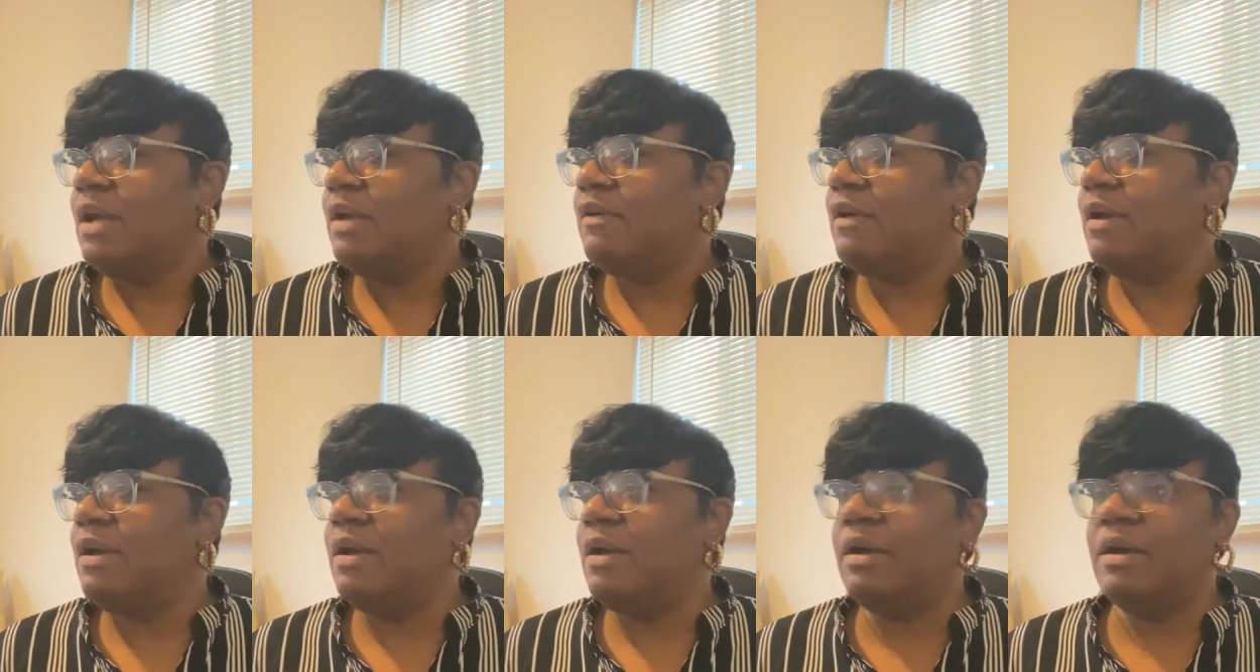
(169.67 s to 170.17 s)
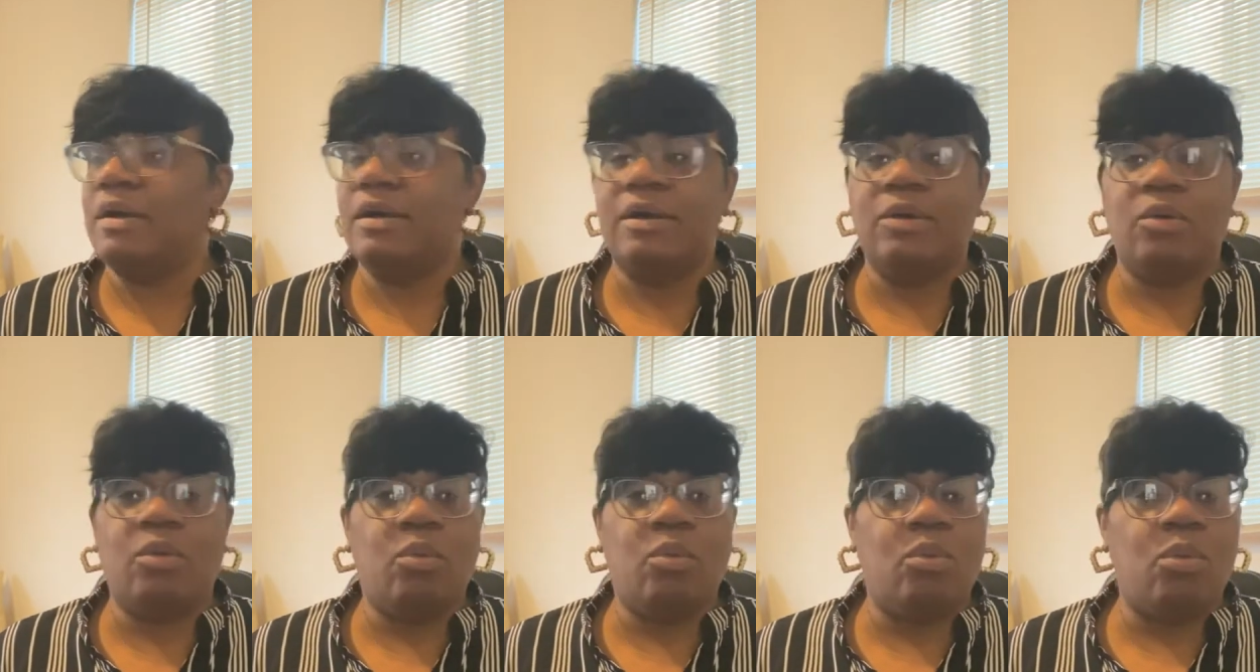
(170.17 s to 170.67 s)

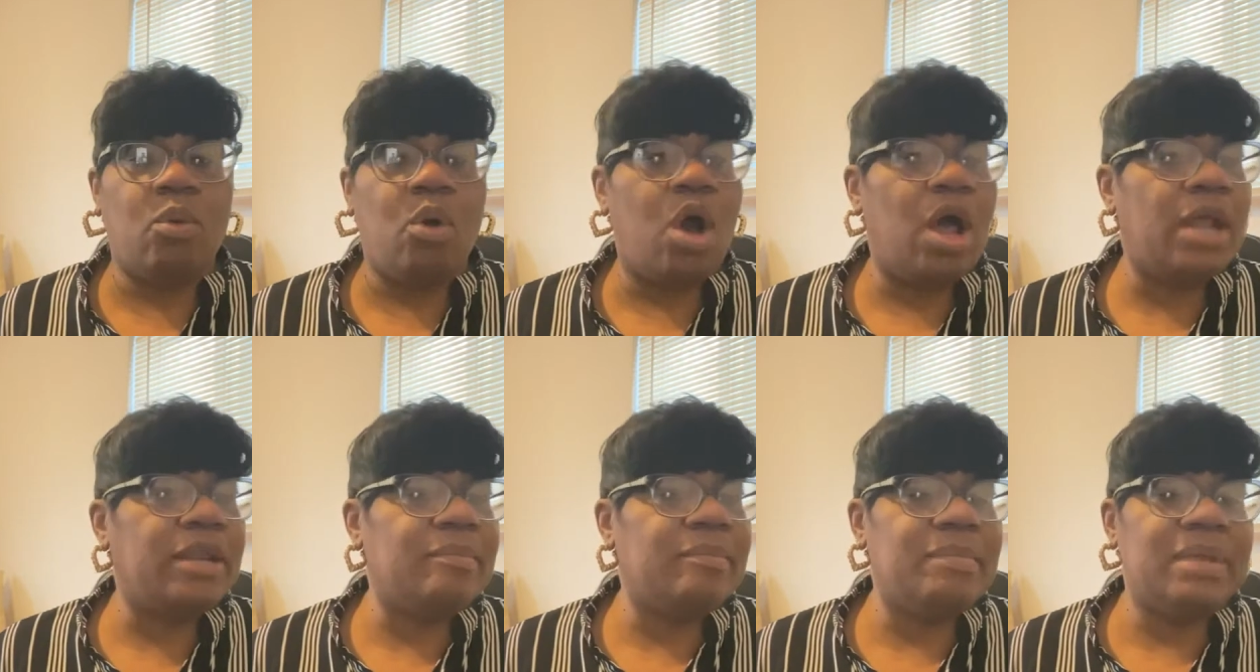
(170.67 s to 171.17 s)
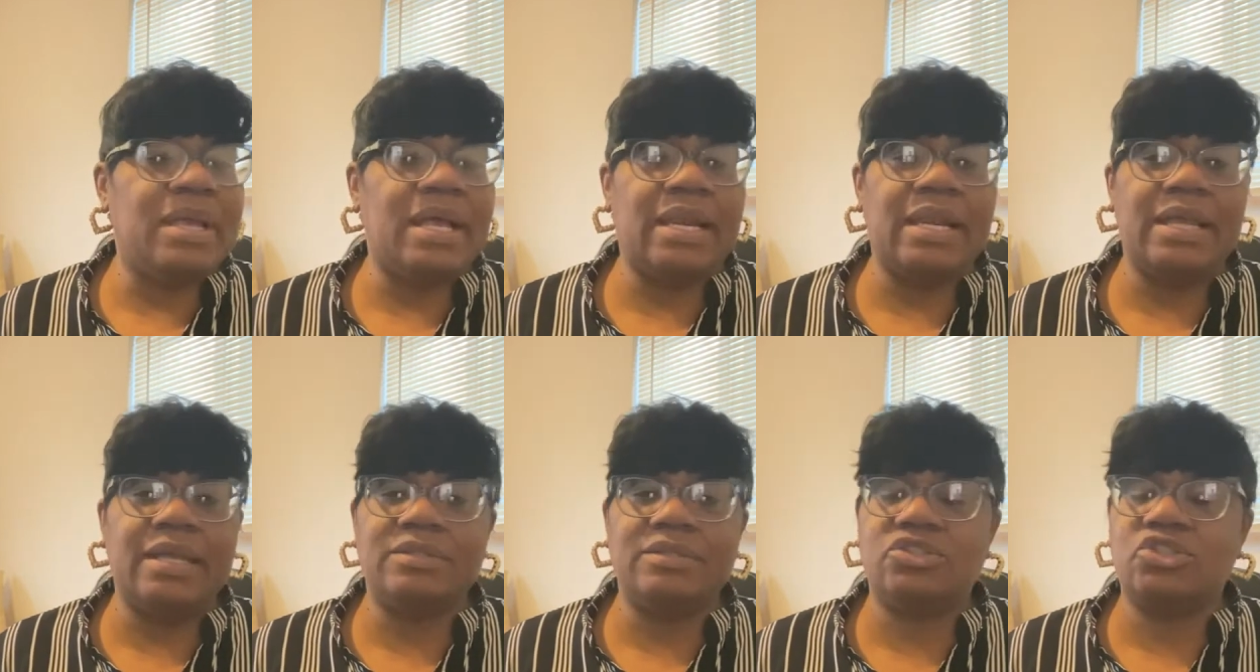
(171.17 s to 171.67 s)

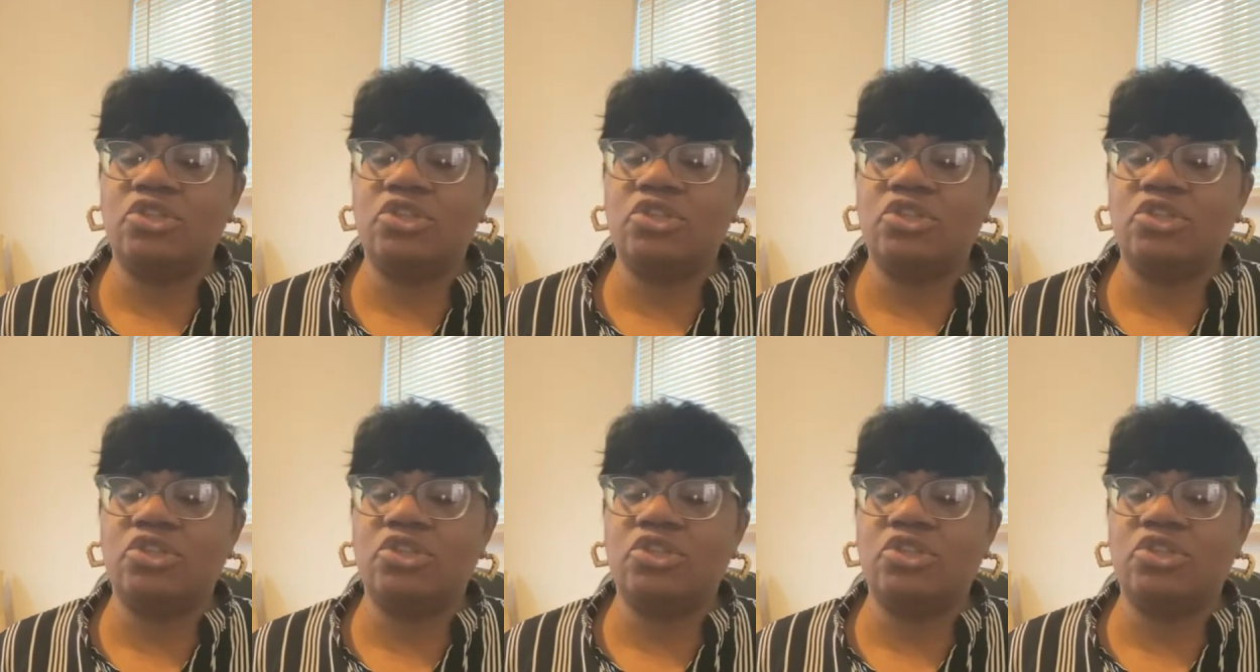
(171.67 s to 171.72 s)
watermelon,